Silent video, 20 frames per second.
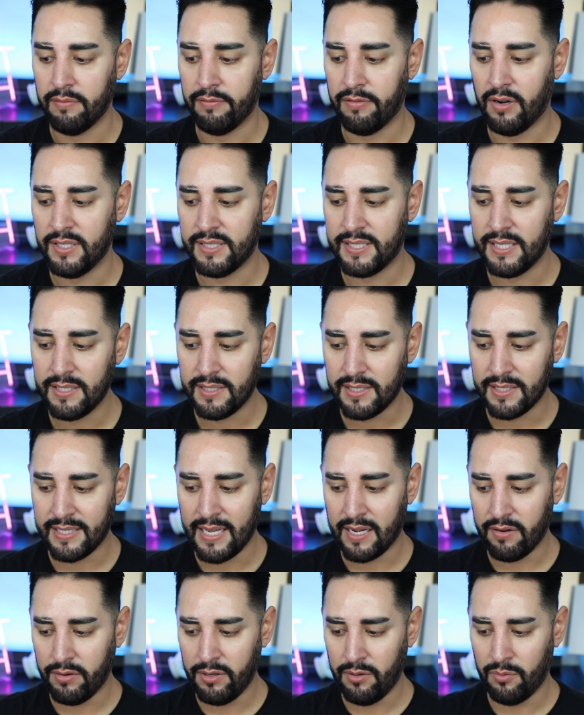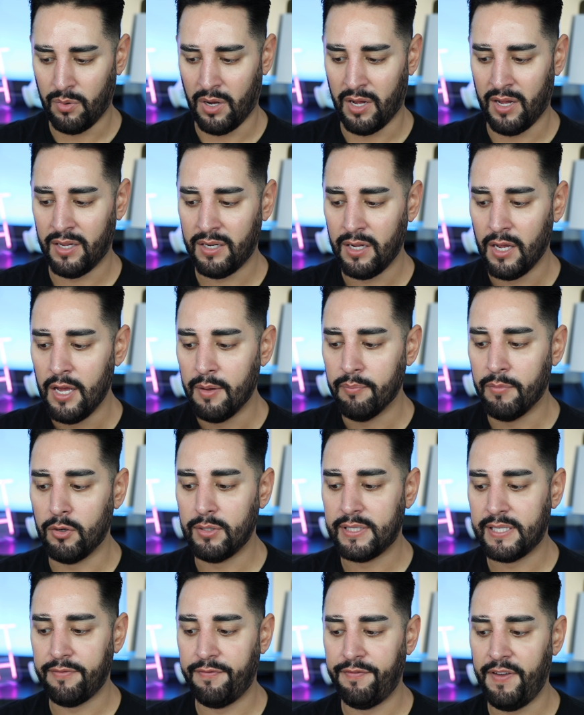is that a real word?
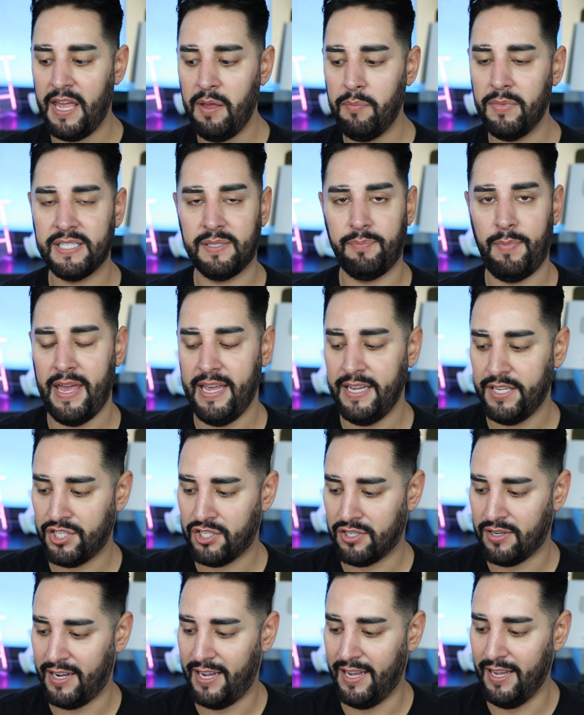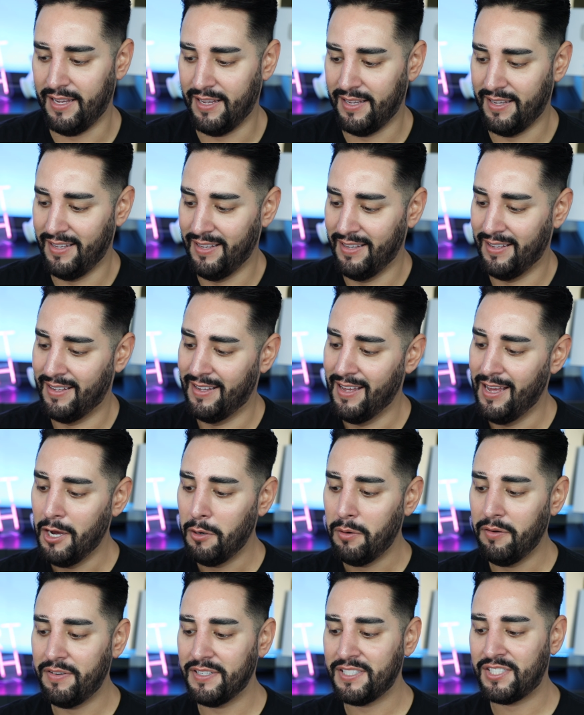Most famous pastry.
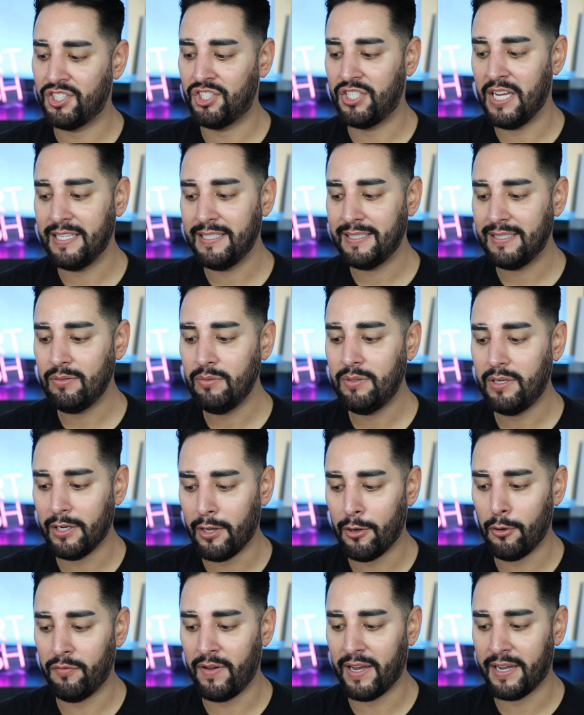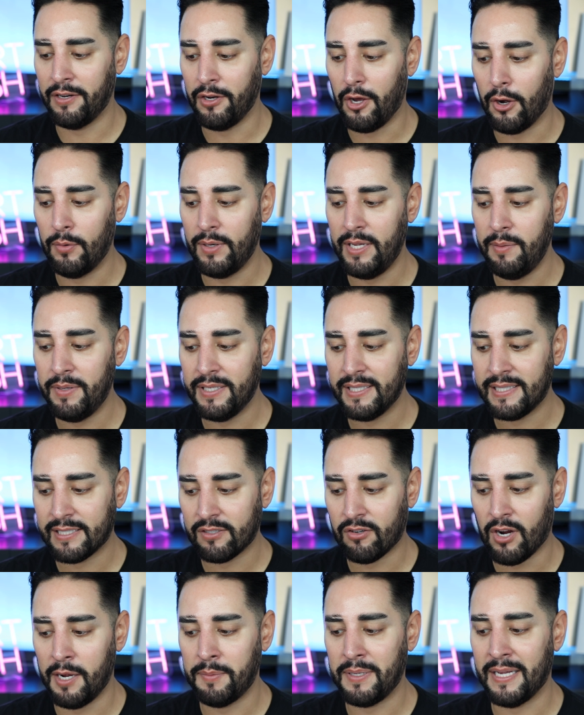With its gentle glow that can only be
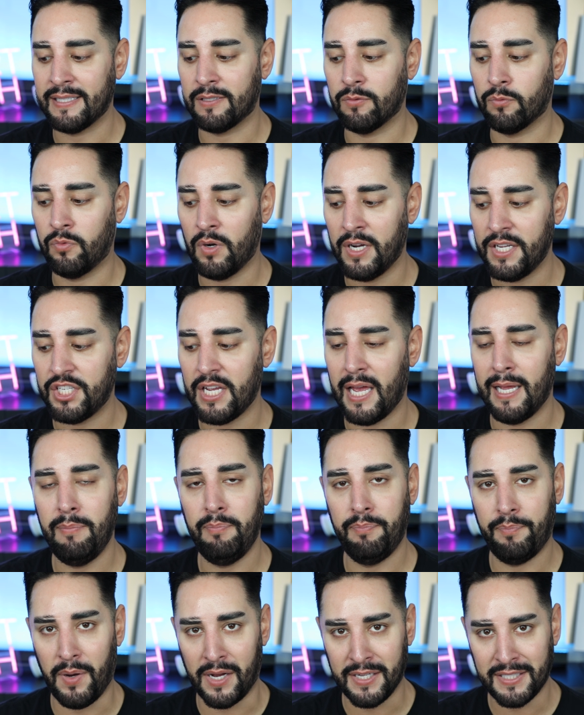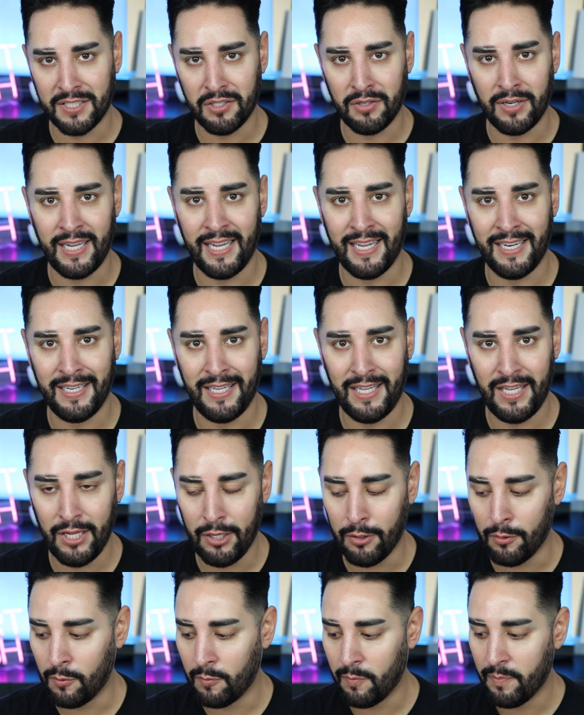described as rich and buttery in
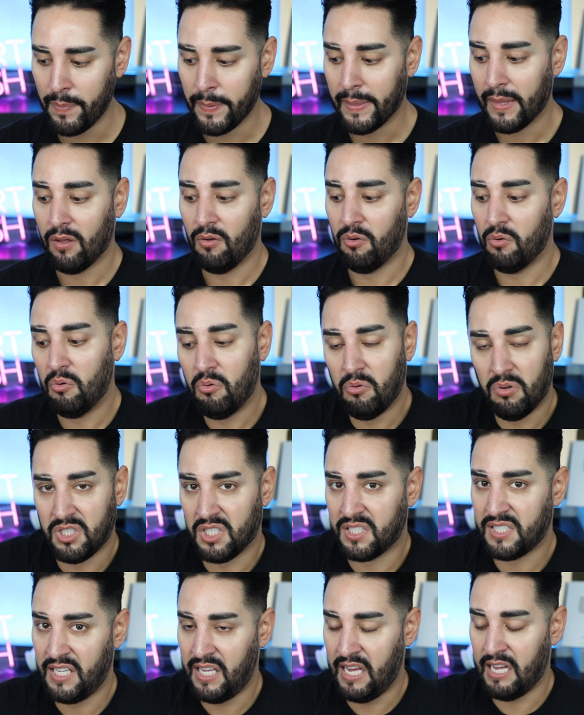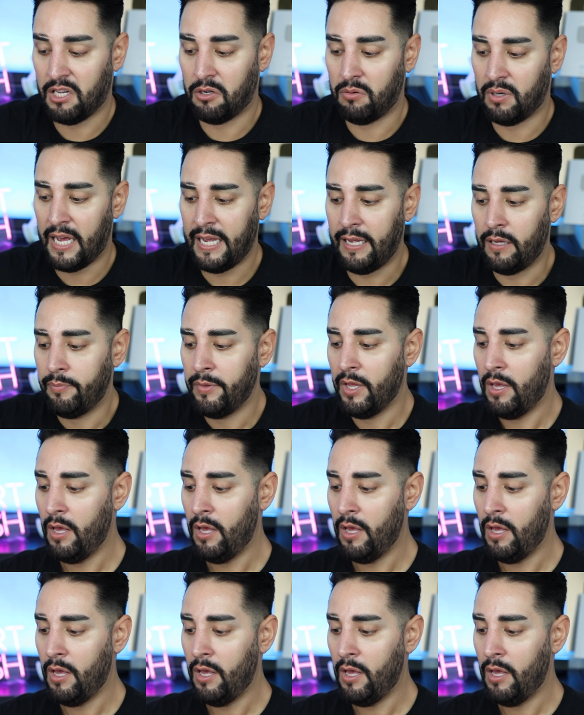hue, or just a yellow light.